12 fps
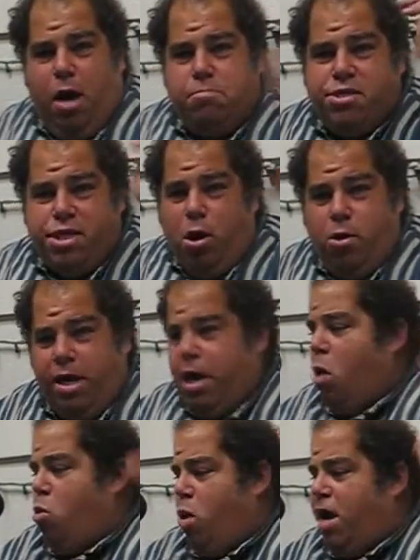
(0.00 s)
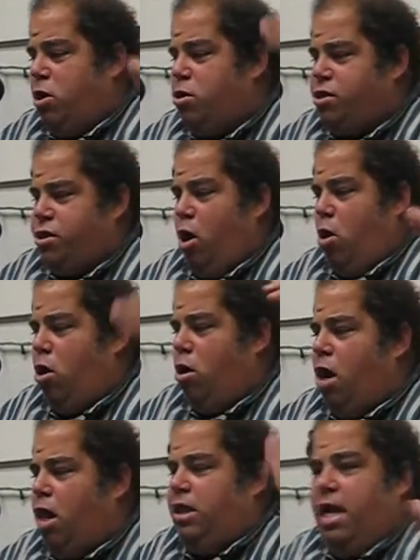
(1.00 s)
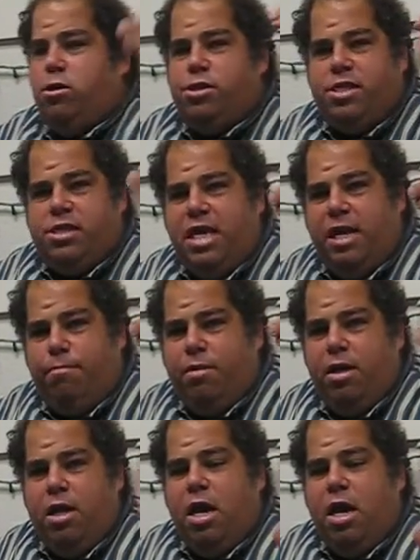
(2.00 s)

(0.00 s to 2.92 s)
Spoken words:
I'm sorry. Raiders are a lousy team.